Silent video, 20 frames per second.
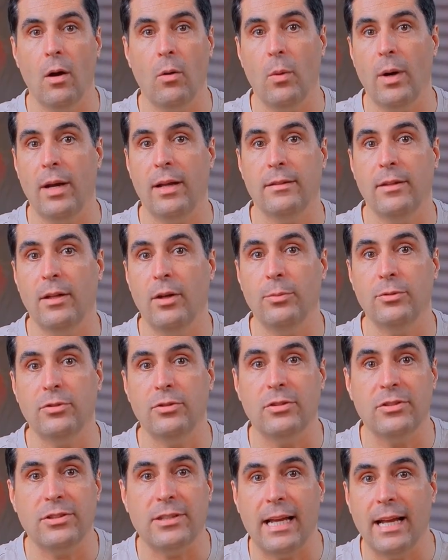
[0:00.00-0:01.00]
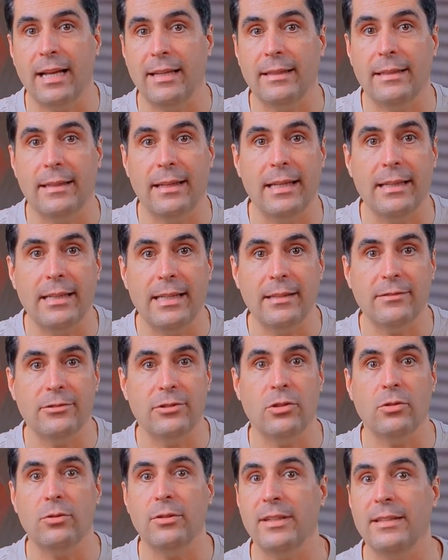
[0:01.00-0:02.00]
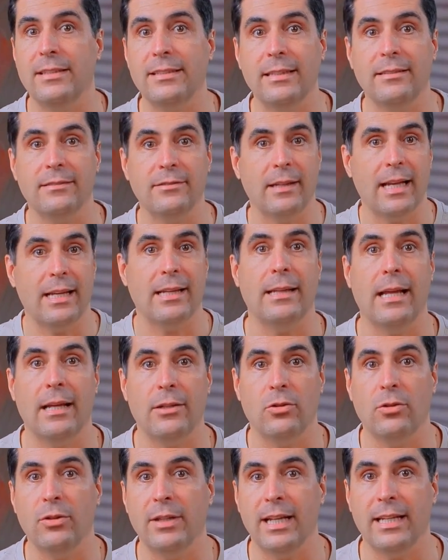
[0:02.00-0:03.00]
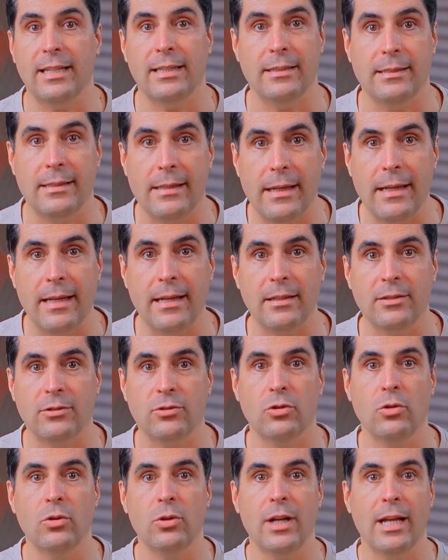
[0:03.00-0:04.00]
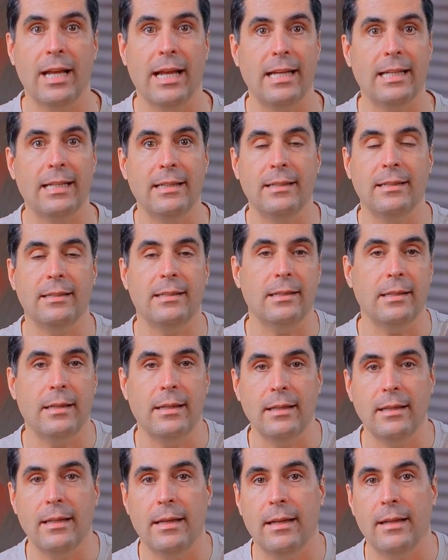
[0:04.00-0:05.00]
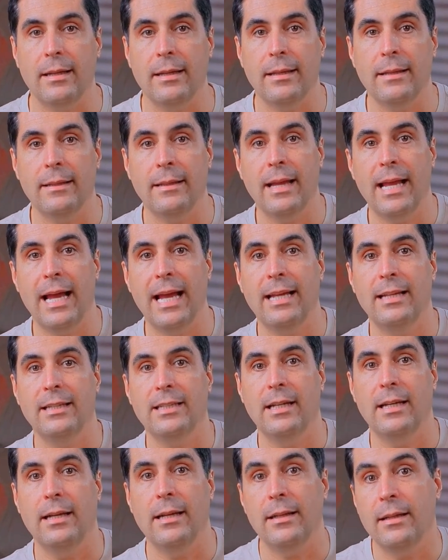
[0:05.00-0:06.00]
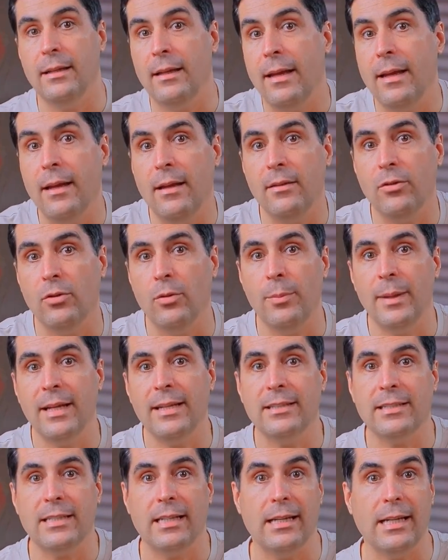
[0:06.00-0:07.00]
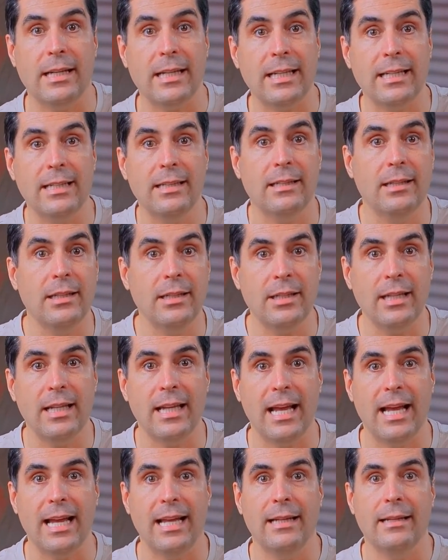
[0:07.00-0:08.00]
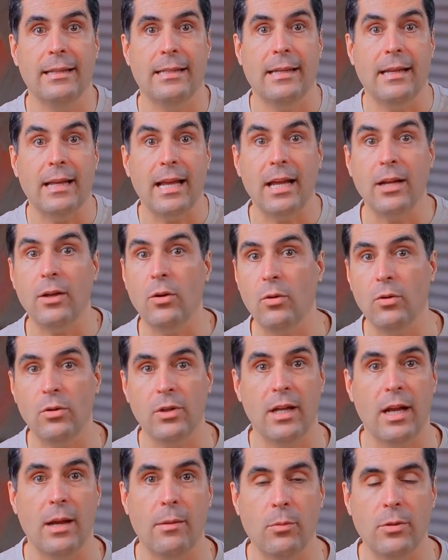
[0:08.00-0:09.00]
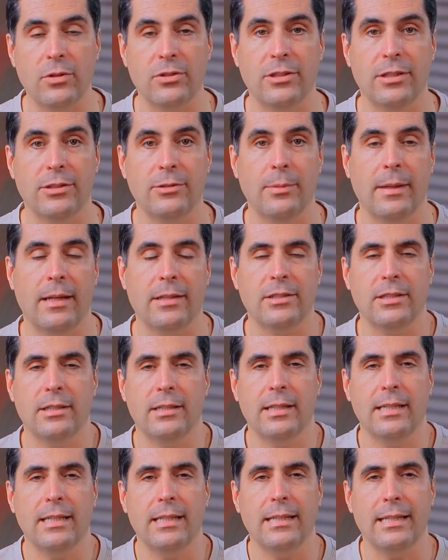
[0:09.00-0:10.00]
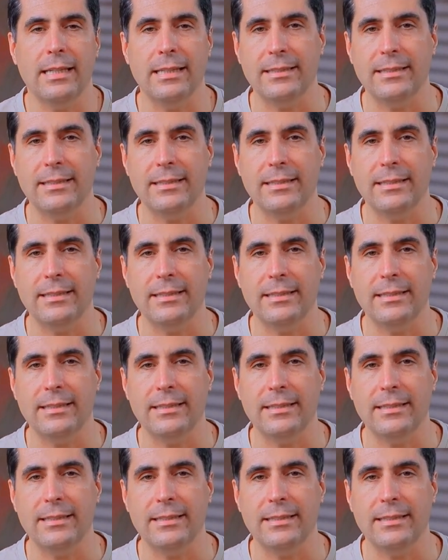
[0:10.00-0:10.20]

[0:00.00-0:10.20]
One of the options that it gives you is the fact that you can train Heygen to basically create a LoRa, which is basically a